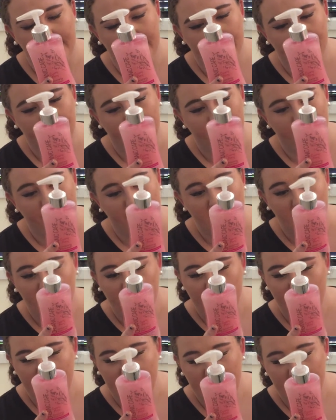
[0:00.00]

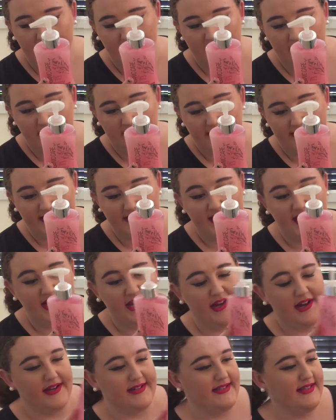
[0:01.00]
So there you
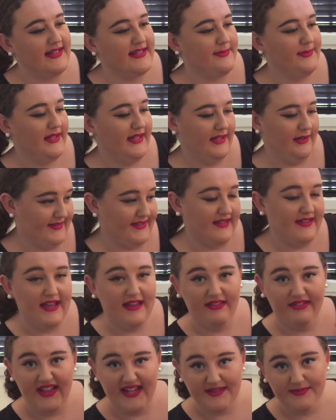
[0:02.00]
go. So that's really cool. So
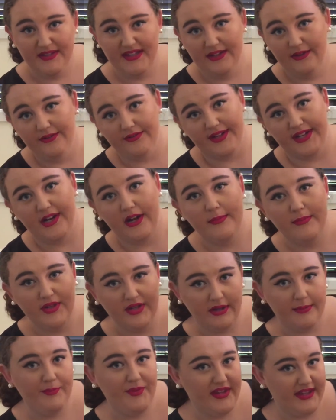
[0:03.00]
that's really cool. You know,
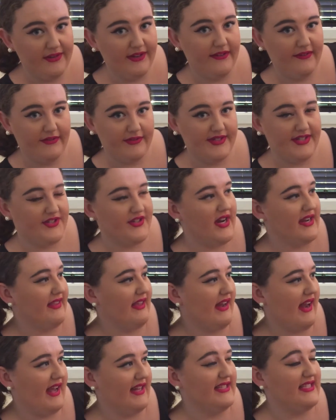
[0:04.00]
I'm really looking forward to trying that out.